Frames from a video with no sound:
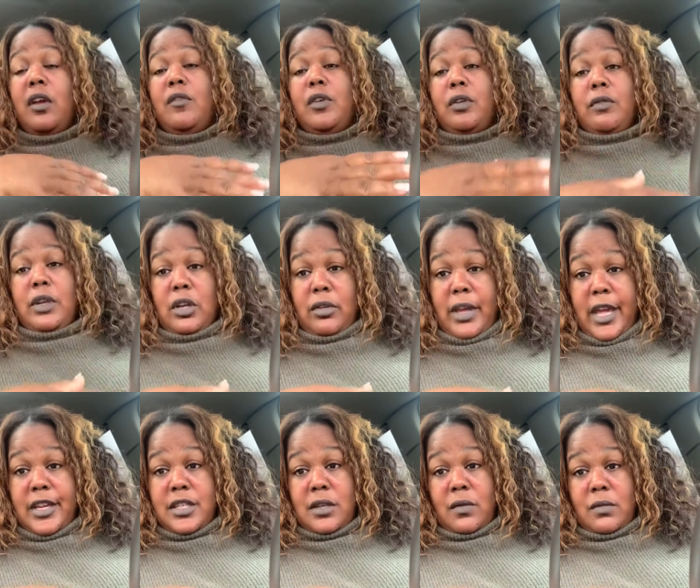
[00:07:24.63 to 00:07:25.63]
for the
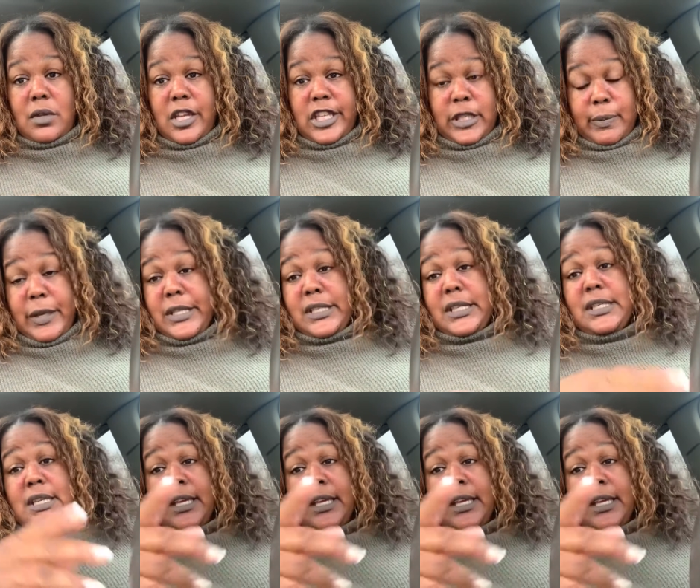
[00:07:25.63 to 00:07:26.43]
relocation expenses.